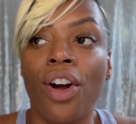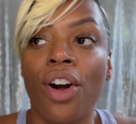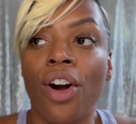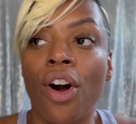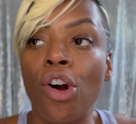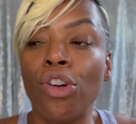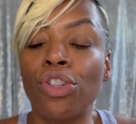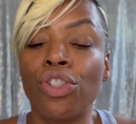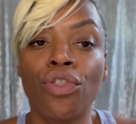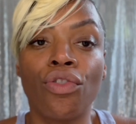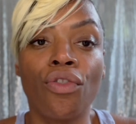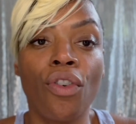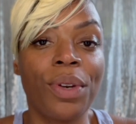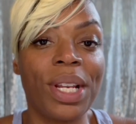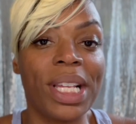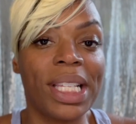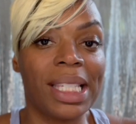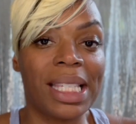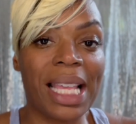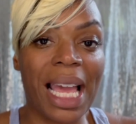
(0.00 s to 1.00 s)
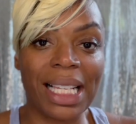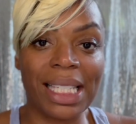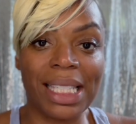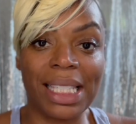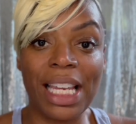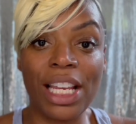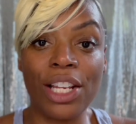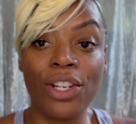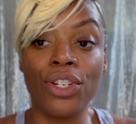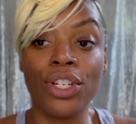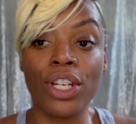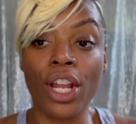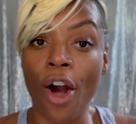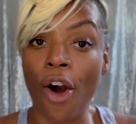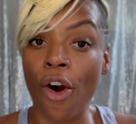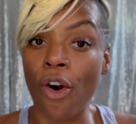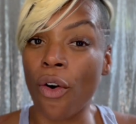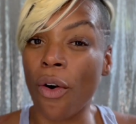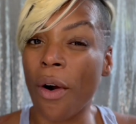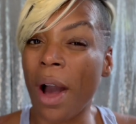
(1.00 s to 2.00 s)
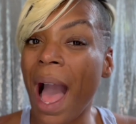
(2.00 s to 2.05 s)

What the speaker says: ultra grown and sexy? No.